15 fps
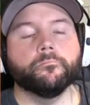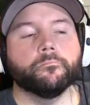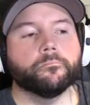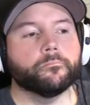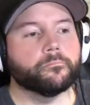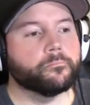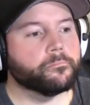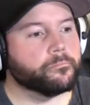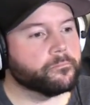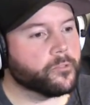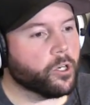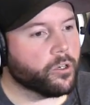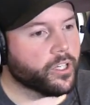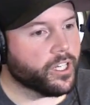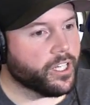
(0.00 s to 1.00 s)
a fastball
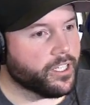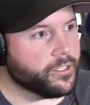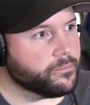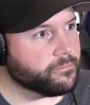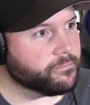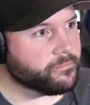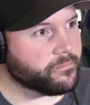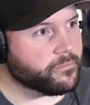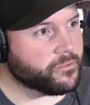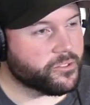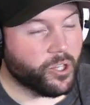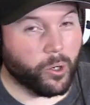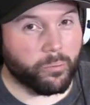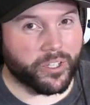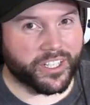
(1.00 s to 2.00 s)
for okay. a strike, two and
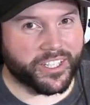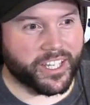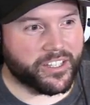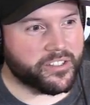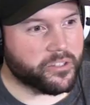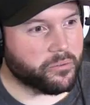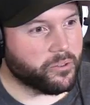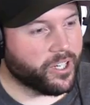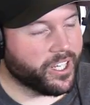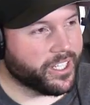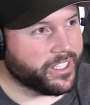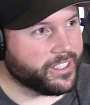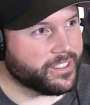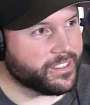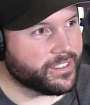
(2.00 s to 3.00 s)
one. Hoping now. to guess it right.